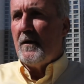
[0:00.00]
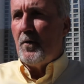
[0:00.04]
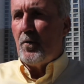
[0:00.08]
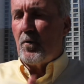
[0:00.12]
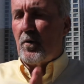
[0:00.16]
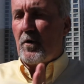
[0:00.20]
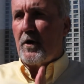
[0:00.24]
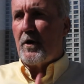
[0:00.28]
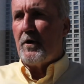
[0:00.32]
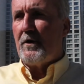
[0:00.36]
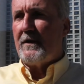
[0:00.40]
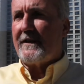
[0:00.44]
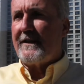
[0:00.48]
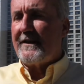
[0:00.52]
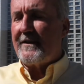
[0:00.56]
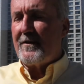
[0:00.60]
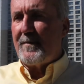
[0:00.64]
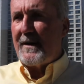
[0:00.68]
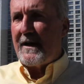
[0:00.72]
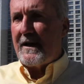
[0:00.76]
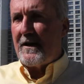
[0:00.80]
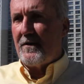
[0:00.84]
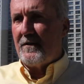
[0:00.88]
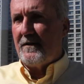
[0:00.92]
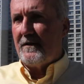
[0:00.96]
we're only at
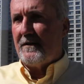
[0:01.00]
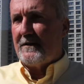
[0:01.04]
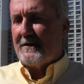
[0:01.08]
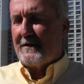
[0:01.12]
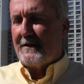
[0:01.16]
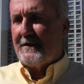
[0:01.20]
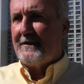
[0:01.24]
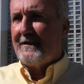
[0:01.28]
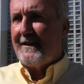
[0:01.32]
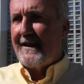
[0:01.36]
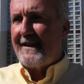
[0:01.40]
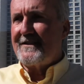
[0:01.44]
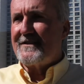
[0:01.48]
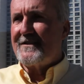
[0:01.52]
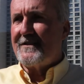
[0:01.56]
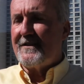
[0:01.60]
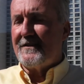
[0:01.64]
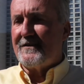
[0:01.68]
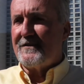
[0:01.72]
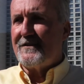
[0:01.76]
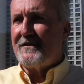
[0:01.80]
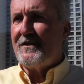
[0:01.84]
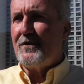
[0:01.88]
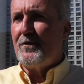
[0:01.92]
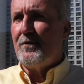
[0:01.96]
about a little less
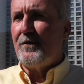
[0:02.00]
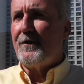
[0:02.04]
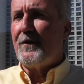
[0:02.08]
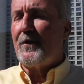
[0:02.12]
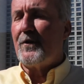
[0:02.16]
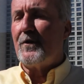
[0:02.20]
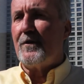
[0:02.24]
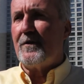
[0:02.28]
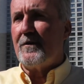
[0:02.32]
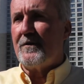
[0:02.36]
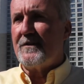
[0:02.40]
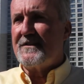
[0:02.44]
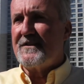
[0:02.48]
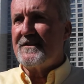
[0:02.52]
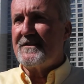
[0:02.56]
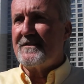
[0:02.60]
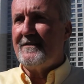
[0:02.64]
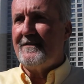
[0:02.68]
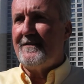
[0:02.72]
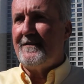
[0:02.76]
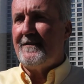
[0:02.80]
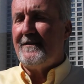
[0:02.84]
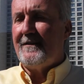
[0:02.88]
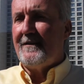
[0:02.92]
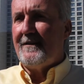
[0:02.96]
than two-thirds
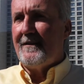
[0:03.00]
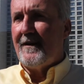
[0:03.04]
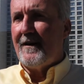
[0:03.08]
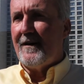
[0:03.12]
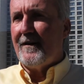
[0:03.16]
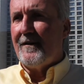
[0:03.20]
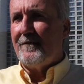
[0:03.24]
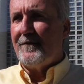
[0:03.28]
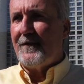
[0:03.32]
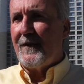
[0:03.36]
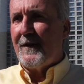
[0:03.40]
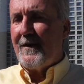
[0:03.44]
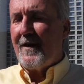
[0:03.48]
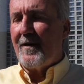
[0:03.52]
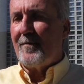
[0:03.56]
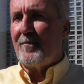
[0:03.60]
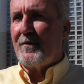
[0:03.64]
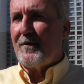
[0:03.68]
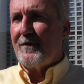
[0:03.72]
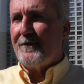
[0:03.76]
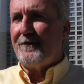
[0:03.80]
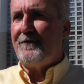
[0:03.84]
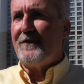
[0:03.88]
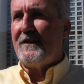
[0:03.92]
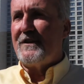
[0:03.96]
of the
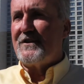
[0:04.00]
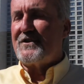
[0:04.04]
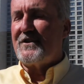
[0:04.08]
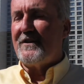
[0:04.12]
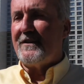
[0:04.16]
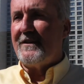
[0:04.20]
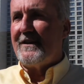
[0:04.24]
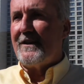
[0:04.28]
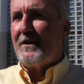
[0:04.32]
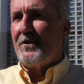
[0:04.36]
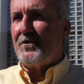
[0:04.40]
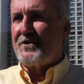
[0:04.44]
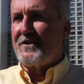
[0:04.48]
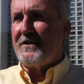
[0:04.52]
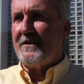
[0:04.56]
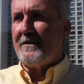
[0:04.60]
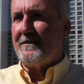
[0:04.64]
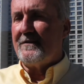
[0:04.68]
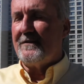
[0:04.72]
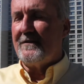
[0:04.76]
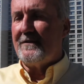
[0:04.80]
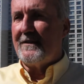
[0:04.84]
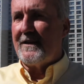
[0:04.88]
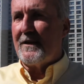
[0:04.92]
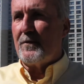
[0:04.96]
number of fish in the ocean
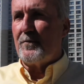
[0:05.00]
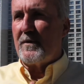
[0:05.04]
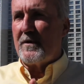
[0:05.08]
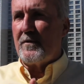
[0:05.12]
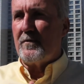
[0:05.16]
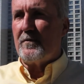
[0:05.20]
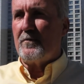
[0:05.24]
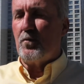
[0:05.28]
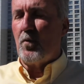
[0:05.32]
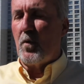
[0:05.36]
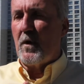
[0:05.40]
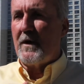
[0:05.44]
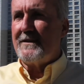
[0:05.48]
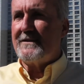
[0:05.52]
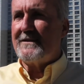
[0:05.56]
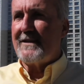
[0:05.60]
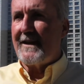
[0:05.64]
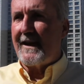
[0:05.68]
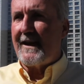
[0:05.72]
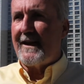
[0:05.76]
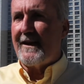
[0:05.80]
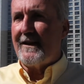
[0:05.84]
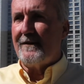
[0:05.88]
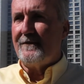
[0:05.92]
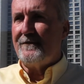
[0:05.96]
that we would want to
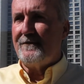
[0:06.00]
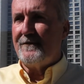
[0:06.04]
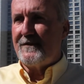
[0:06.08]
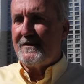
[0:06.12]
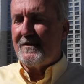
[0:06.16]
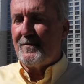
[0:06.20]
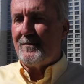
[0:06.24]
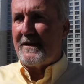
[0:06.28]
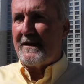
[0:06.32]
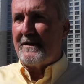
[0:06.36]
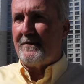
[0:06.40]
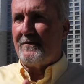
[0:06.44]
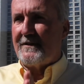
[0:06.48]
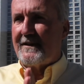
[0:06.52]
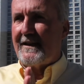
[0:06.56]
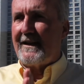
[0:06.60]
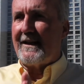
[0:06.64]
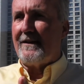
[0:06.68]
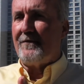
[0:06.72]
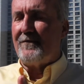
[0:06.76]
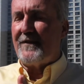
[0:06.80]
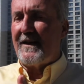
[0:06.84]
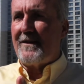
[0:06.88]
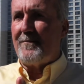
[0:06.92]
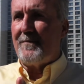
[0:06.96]
have to be able to
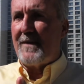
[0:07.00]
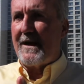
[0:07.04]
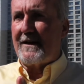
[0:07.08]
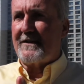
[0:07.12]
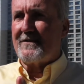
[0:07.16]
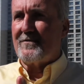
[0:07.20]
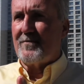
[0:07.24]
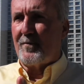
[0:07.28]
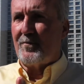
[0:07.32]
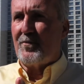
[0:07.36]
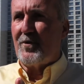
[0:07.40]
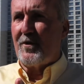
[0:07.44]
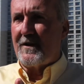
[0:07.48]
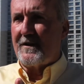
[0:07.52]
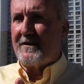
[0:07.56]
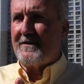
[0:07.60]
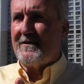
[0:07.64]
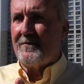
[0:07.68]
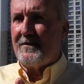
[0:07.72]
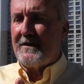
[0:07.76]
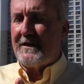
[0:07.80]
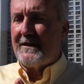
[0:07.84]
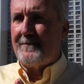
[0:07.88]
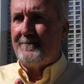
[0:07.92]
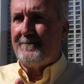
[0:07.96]
have that maximum
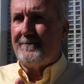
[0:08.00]
productivity.